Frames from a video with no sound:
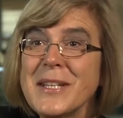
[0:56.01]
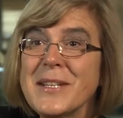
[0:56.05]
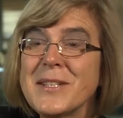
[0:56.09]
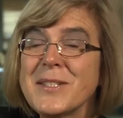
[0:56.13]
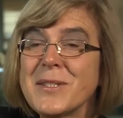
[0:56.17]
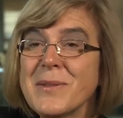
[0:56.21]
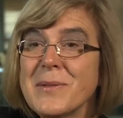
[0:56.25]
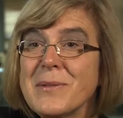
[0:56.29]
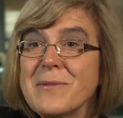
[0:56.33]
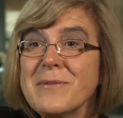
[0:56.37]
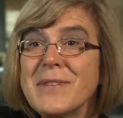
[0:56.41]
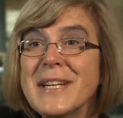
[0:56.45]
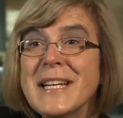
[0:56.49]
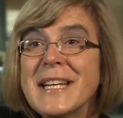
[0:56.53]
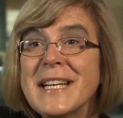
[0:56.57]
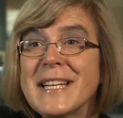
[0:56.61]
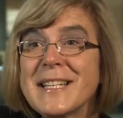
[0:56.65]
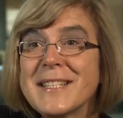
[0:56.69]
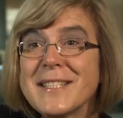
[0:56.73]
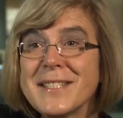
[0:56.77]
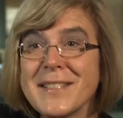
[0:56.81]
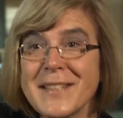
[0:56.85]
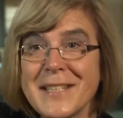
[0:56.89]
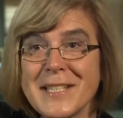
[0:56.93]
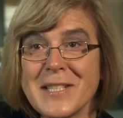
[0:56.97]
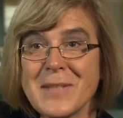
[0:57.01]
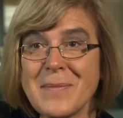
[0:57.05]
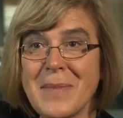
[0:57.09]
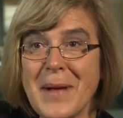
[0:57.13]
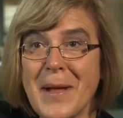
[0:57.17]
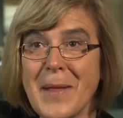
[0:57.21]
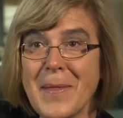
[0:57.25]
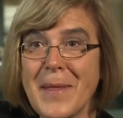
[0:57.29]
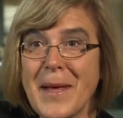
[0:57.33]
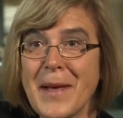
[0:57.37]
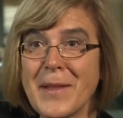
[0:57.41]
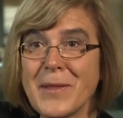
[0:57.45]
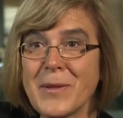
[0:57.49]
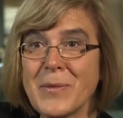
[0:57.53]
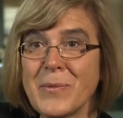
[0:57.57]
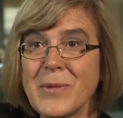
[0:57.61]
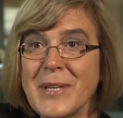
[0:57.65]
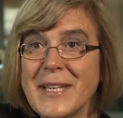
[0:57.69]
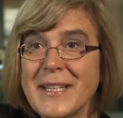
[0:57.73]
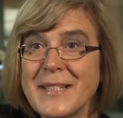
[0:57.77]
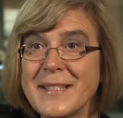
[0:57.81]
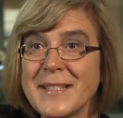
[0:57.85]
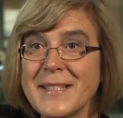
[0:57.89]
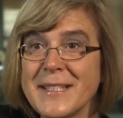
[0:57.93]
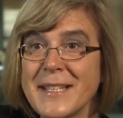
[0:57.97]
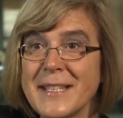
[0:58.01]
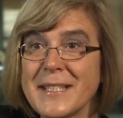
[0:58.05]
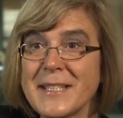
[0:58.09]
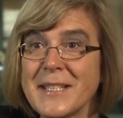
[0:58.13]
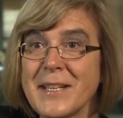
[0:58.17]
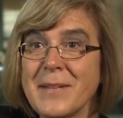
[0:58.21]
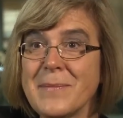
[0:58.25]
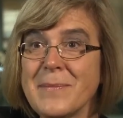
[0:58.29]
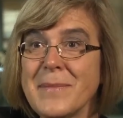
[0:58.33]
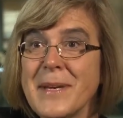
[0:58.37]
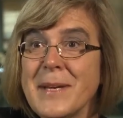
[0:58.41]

So we're really excited about that we can set up,